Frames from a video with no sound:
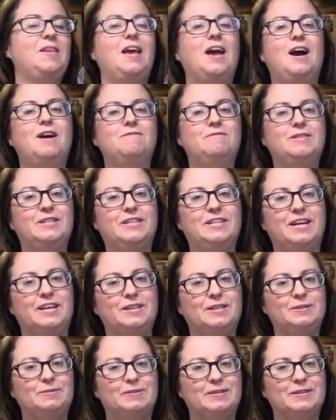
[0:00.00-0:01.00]
I really like
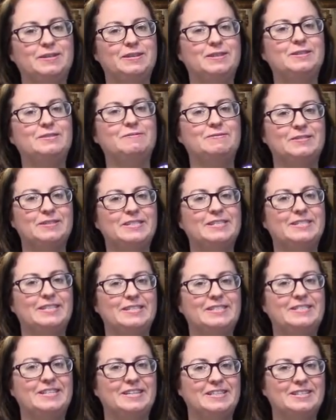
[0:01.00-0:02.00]
this one because it really
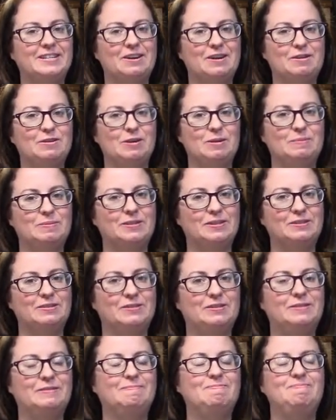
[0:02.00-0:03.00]
does taste like a
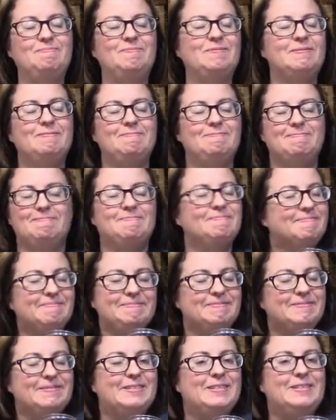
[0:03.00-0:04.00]
creamsicle.
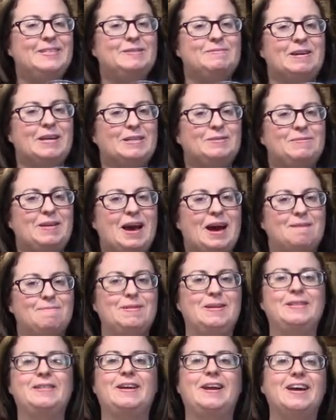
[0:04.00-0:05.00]
It just makes me
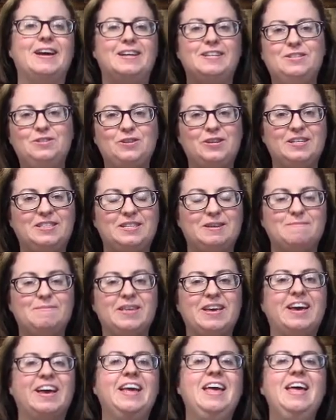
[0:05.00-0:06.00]
happy that I get to drink
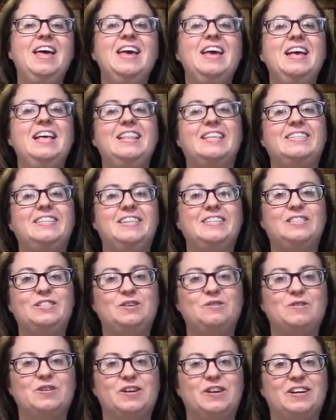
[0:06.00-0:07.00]
something that tastes
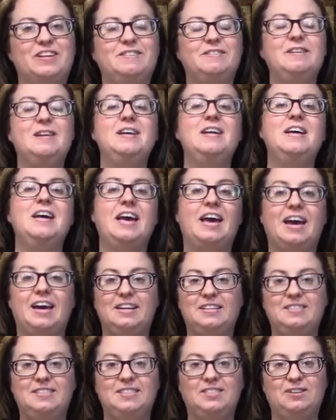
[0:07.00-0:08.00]
so good
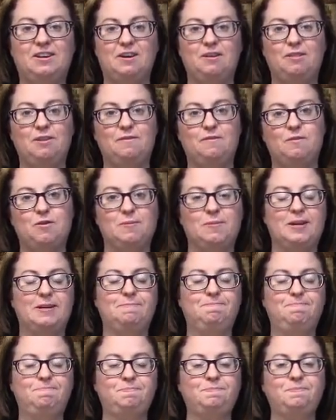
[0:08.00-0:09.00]
and it's still healthy for me.
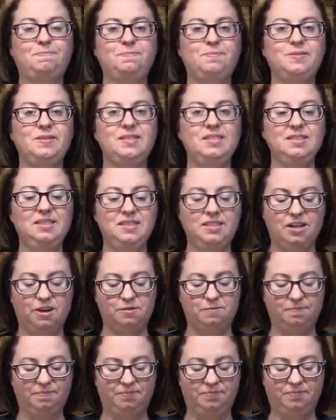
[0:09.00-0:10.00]
So,